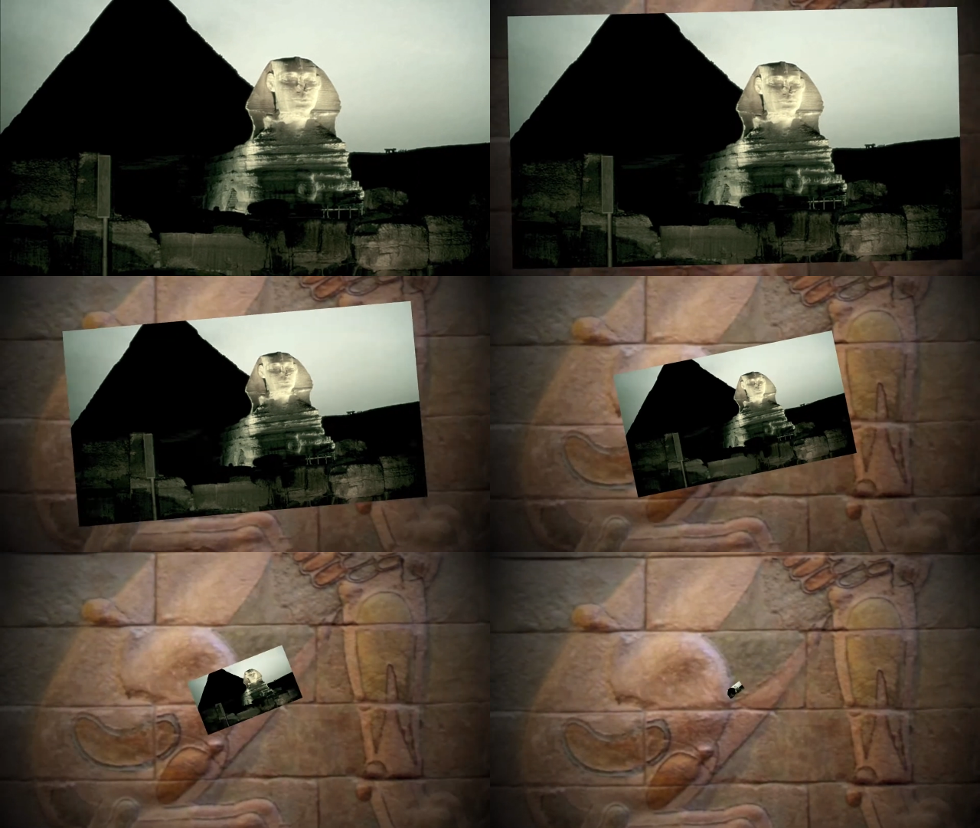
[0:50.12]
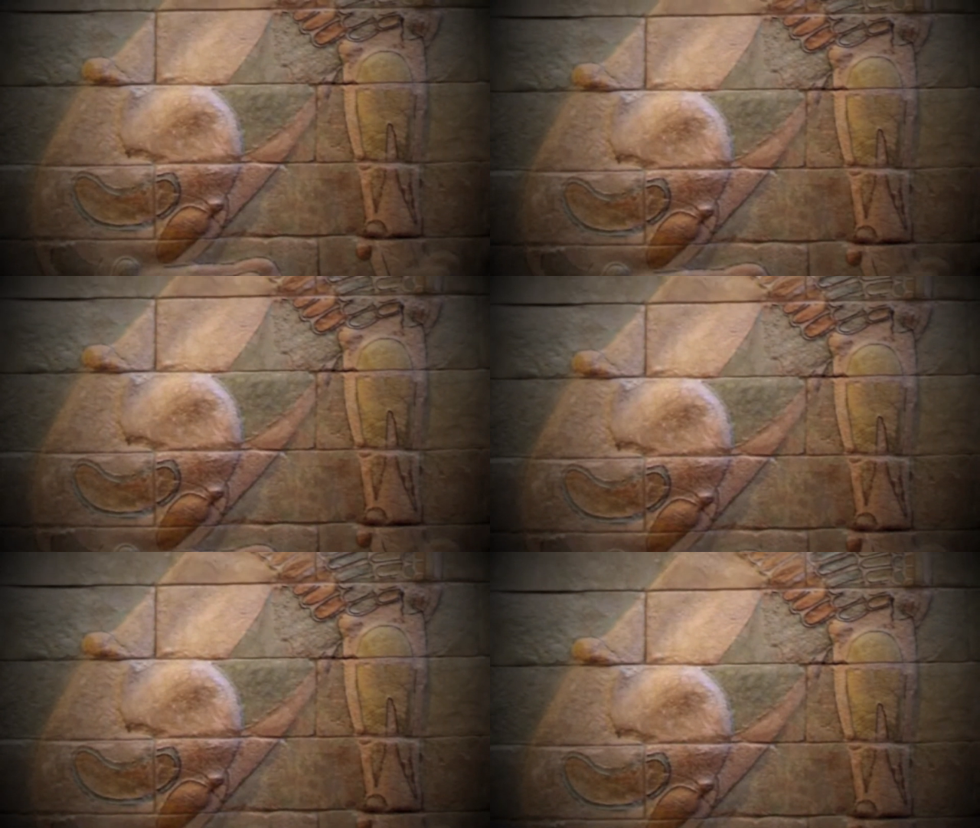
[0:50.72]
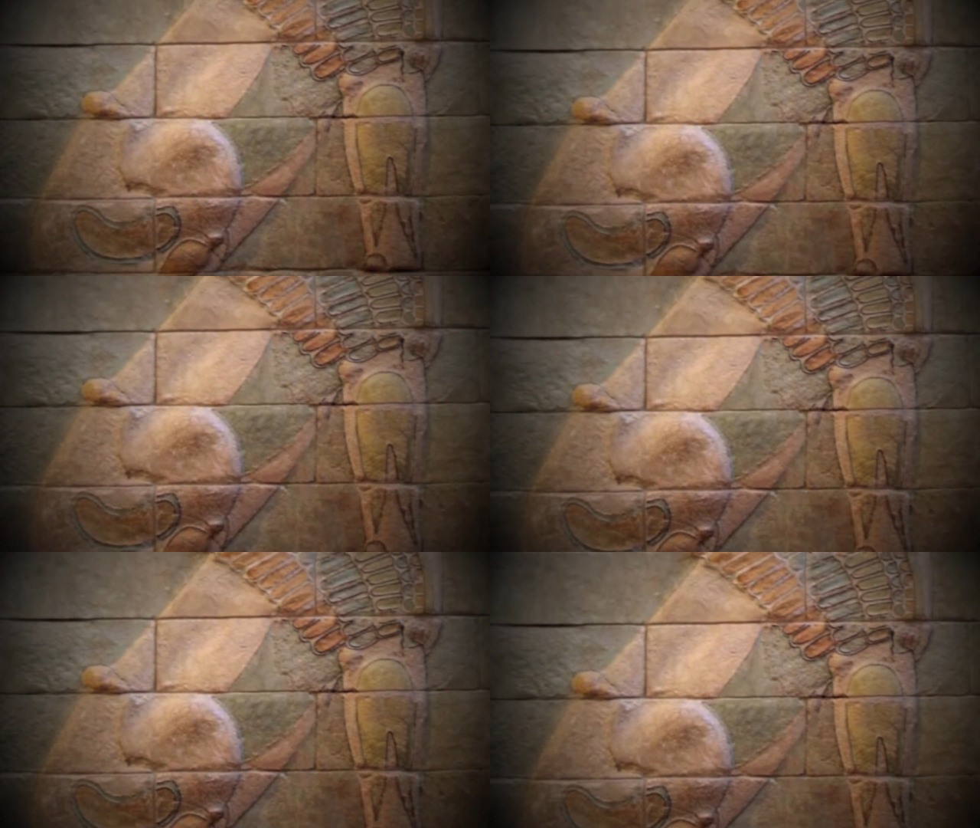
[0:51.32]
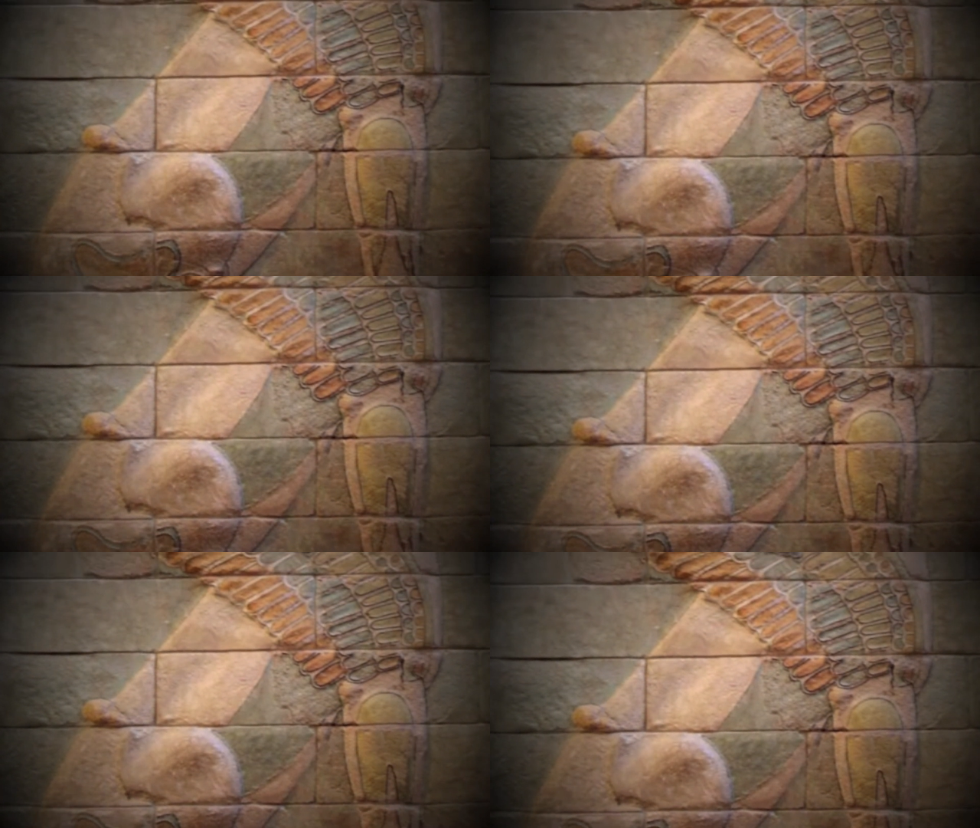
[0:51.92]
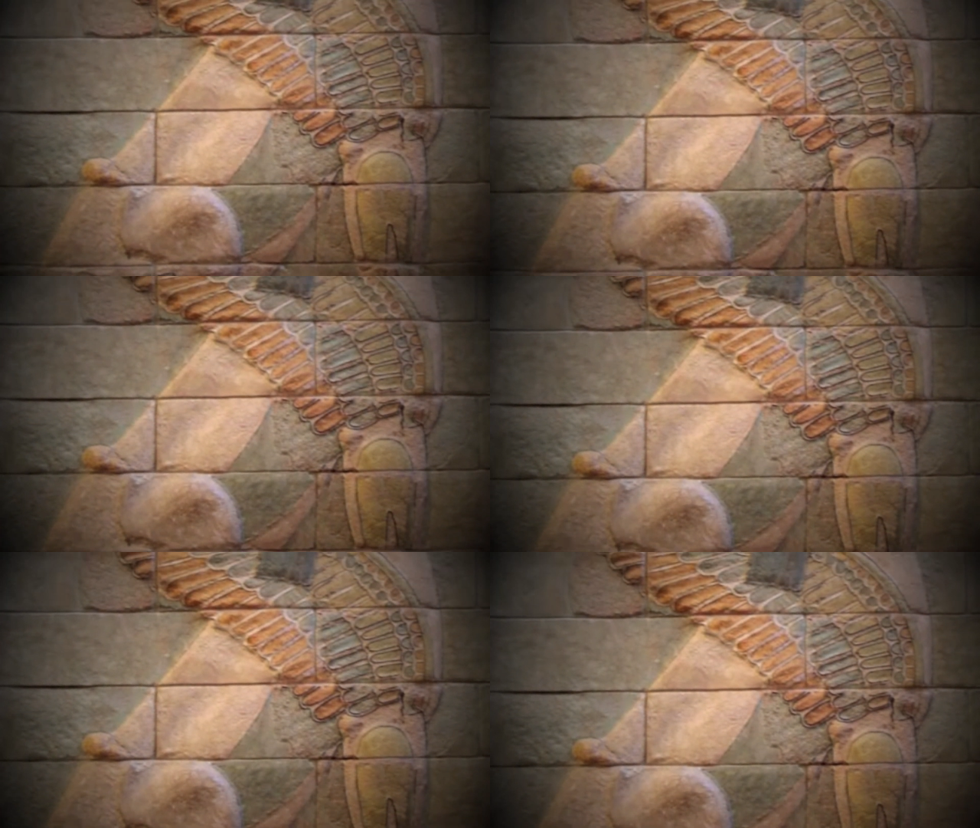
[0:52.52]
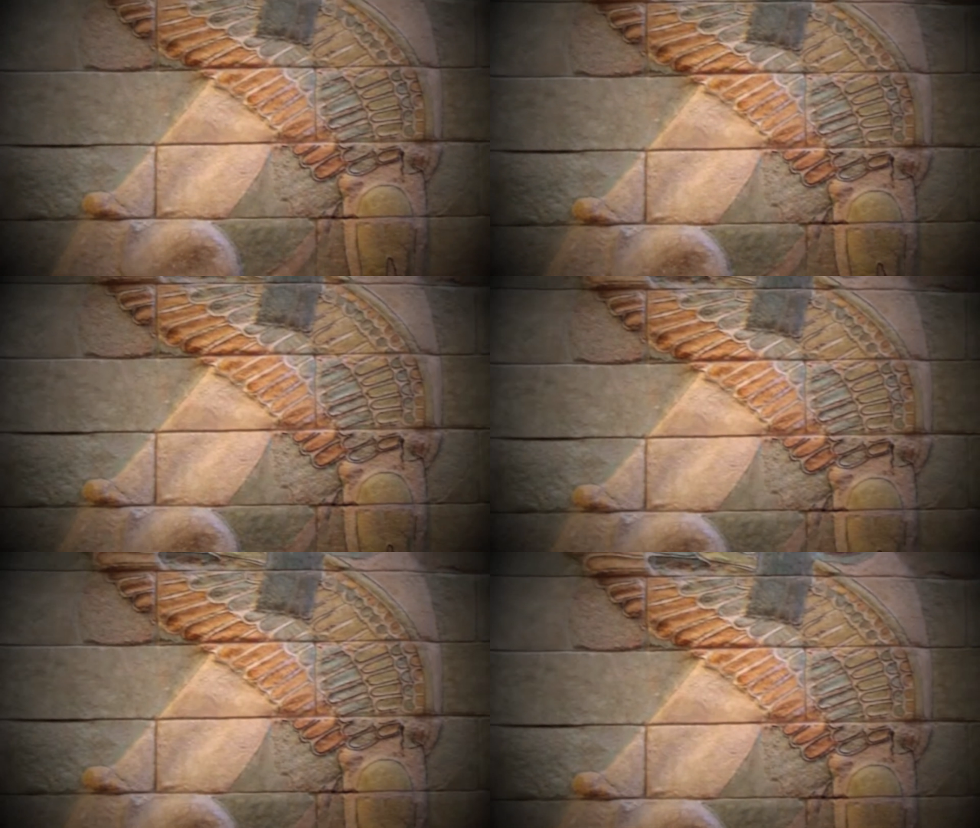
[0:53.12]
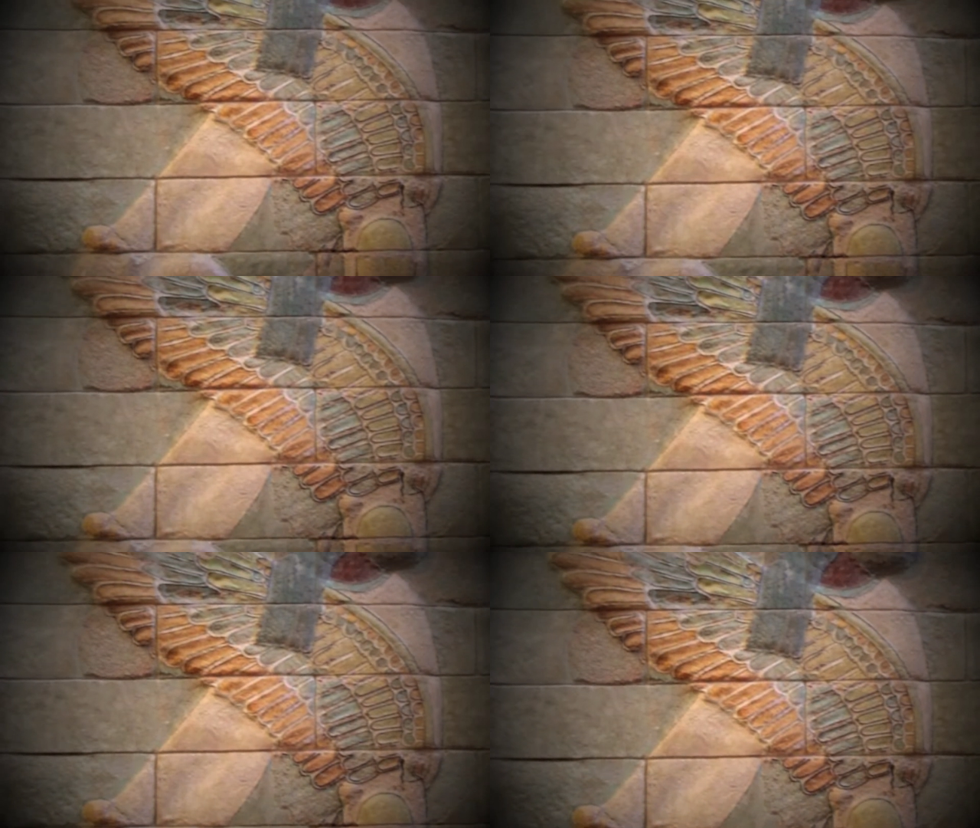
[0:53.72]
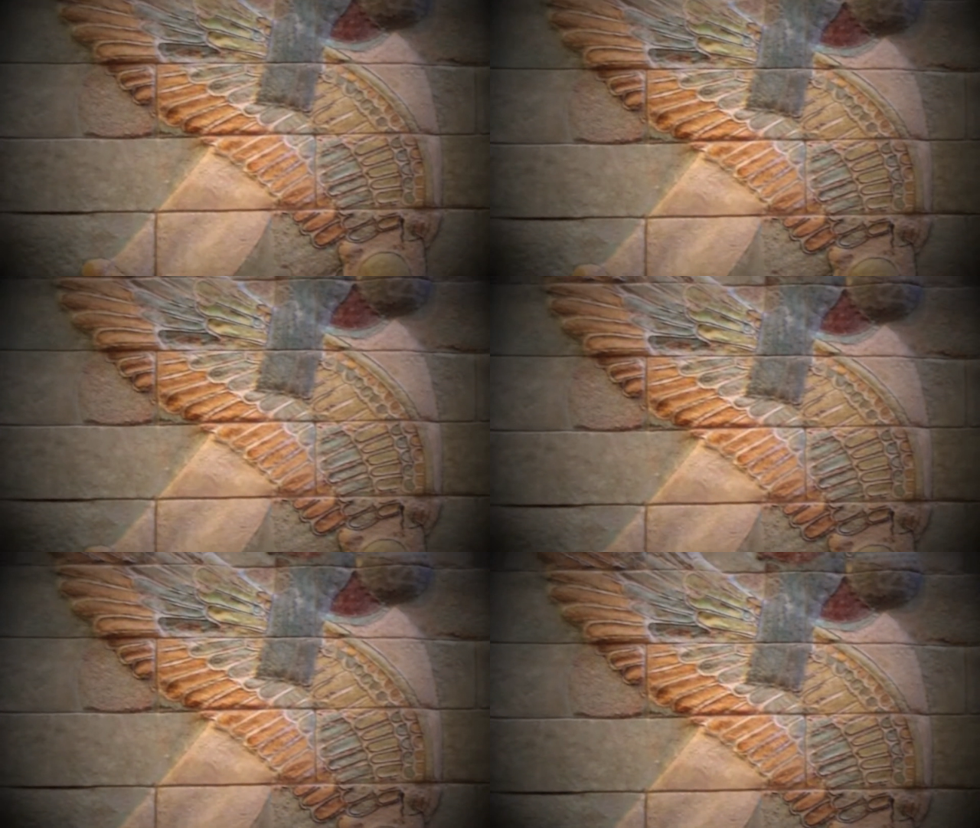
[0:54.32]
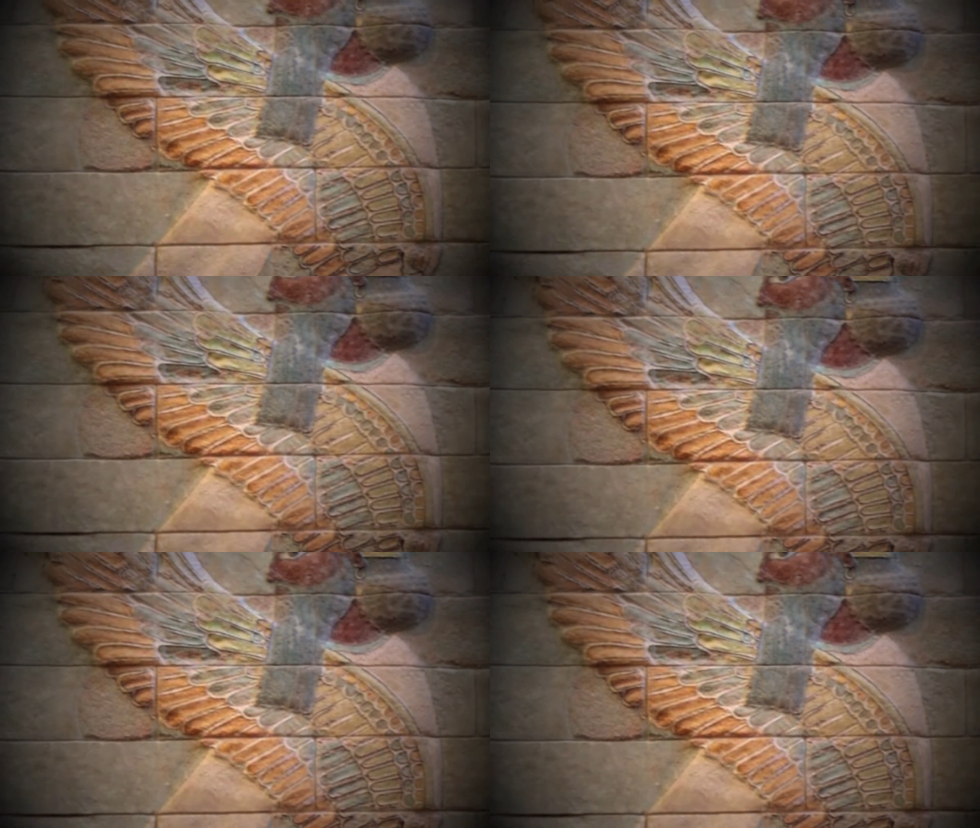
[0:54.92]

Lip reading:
Nobody's mouth can be seen.